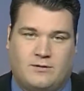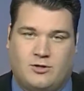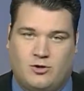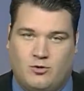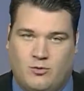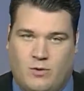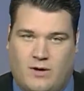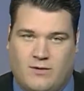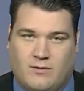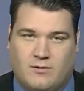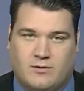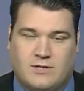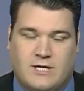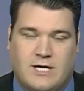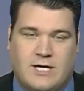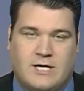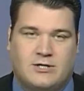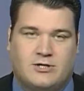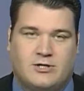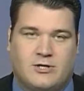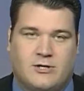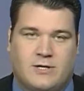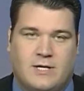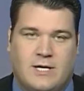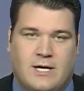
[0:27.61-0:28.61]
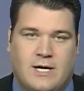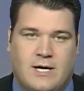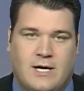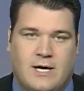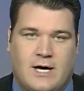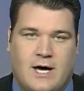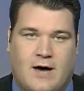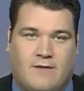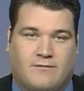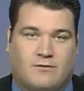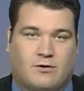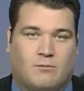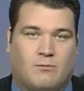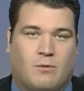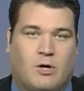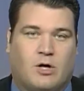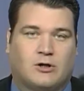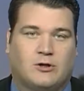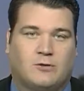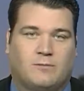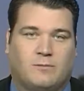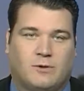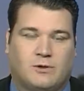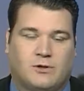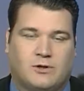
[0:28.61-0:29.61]
Two others injured after
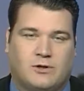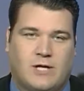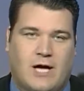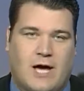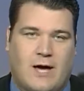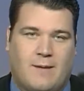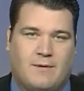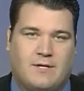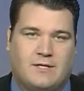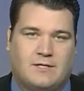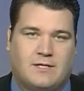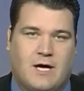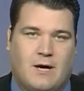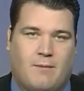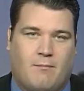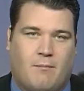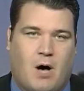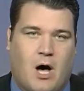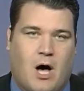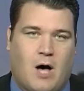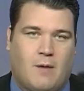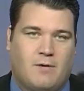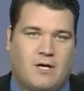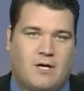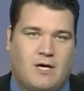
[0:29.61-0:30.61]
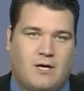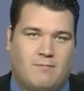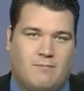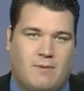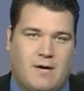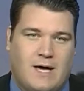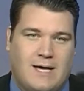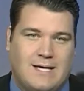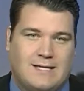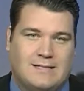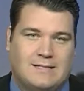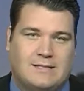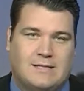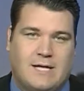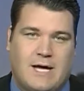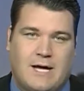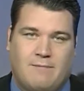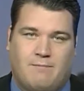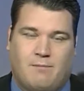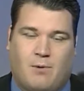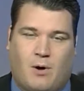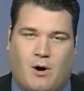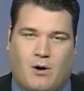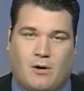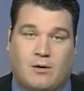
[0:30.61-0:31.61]
multiple stabbings at Maumee Bay
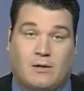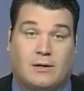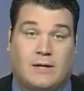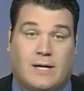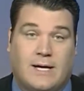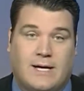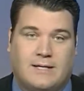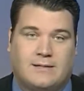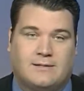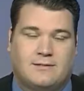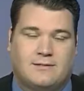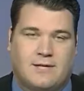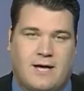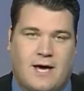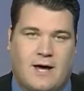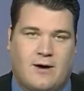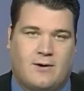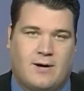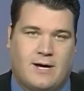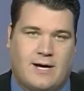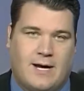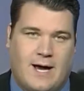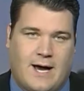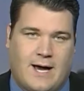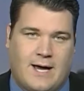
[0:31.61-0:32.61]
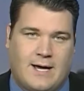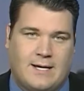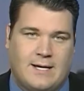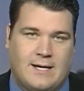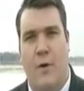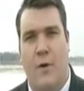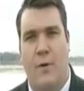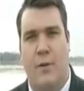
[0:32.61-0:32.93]
State Park late Saturday night.